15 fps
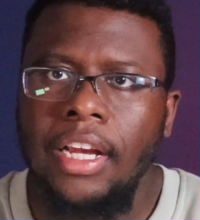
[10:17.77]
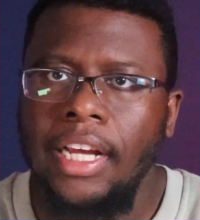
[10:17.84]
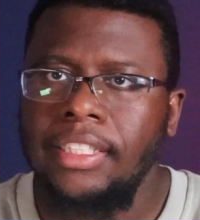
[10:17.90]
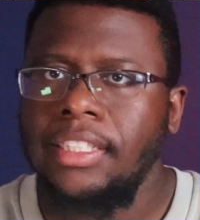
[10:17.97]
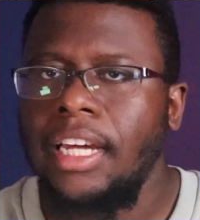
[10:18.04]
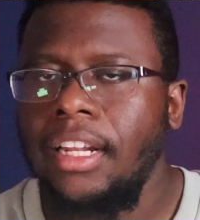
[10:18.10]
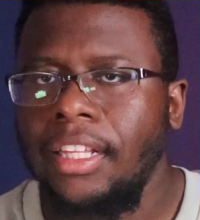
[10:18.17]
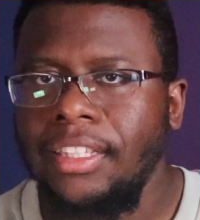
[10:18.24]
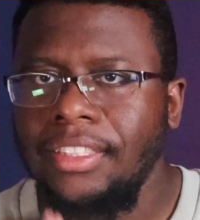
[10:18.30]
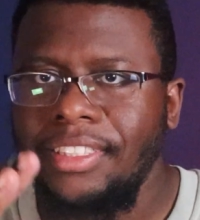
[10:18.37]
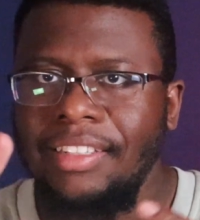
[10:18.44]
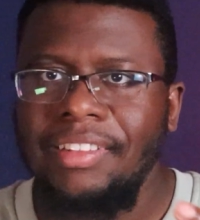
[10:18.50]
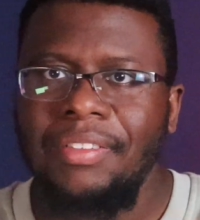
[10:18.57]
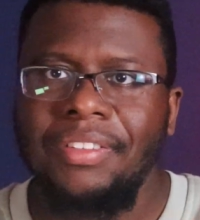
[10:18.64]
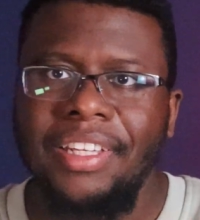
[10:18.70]
It's kind of like the
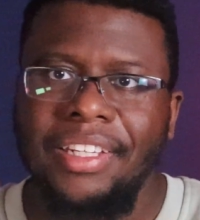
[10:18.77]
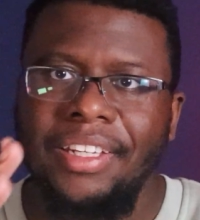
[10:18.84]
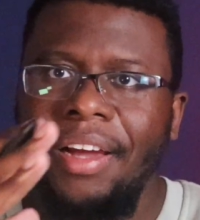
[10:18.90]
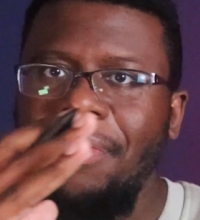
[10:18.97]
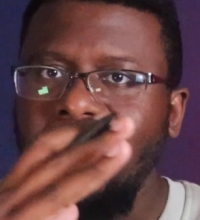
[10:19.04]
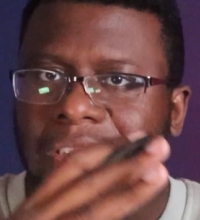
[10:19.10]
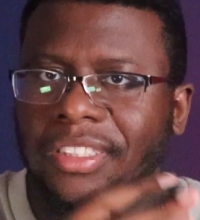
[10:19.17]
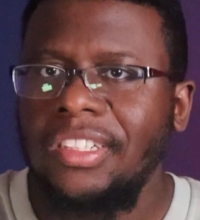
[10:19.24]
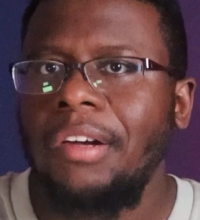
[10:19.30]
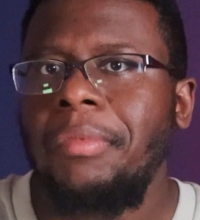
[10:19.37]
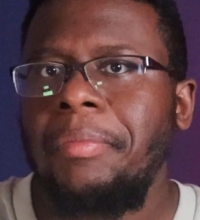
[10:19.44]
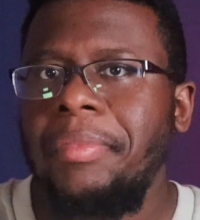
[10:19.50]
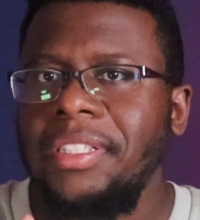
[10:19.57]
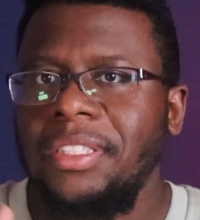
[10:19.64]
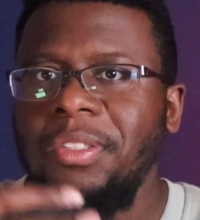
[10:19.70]
same thing with, like, I want to start
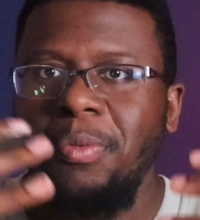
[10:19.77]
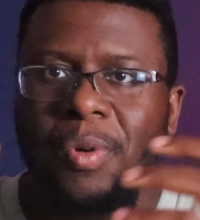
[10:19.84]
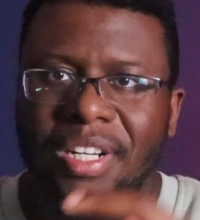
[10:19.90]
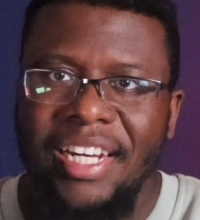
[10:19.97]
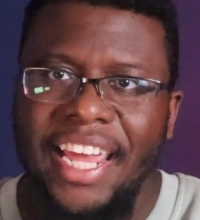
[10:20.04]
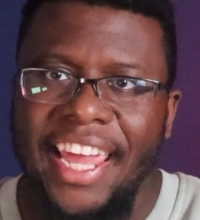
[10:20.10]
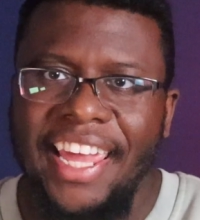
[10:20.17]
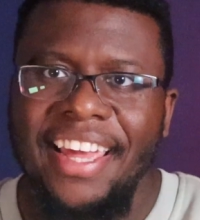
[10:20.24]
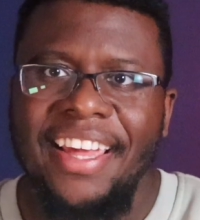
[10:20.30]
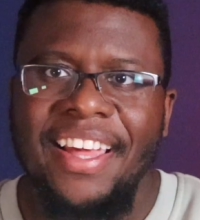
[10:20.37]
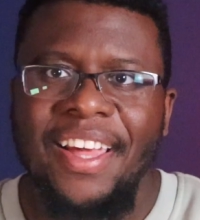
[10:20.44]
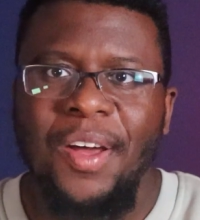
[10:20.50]
my business one day.